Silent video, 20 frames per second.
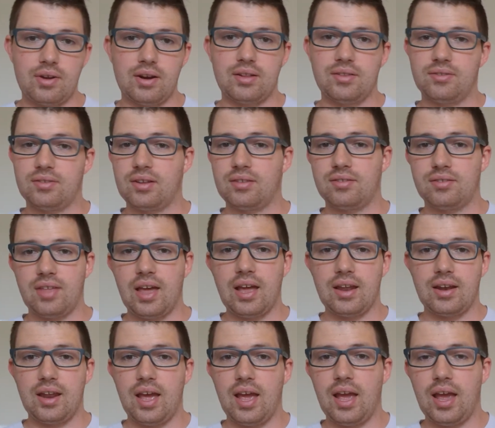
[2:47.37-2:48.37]
And since that
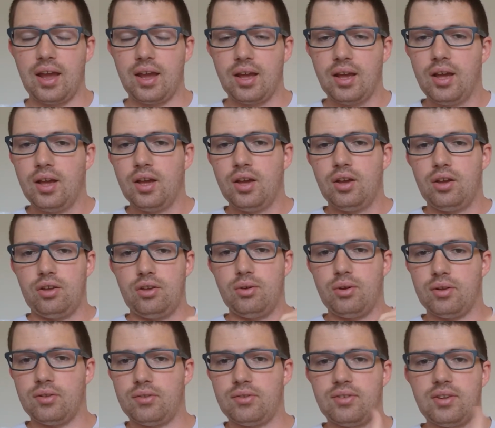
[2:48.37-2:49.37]
day, you
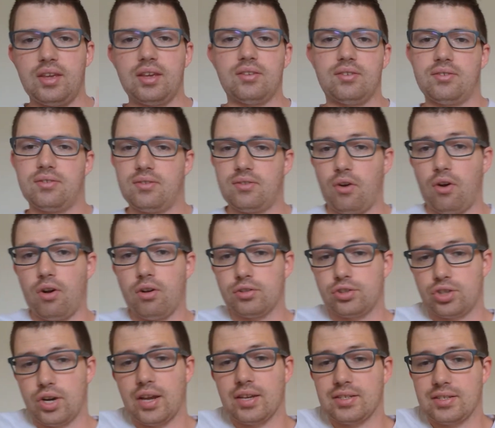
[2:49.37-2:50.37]
can see as Saul
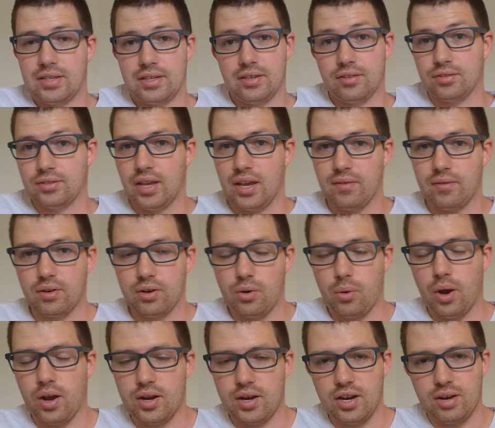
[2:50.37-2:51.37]
tries to kill David
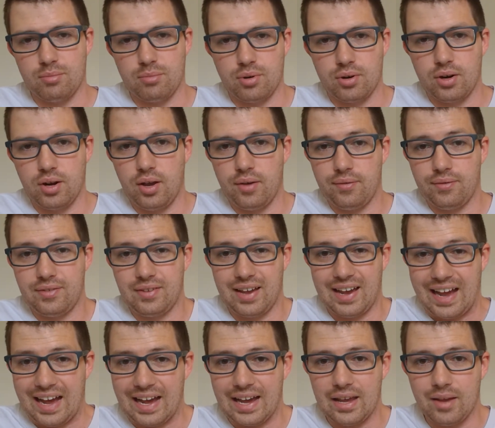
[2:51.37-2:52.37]
quite a number of
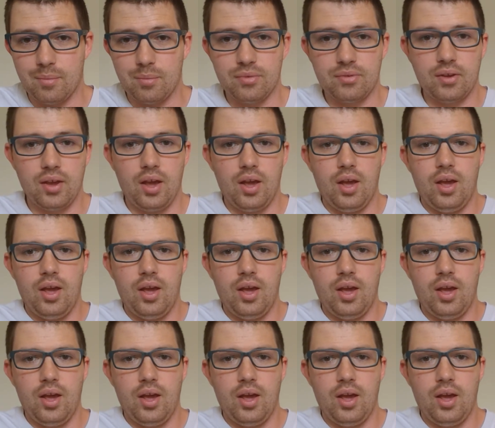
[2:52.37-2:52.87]
times,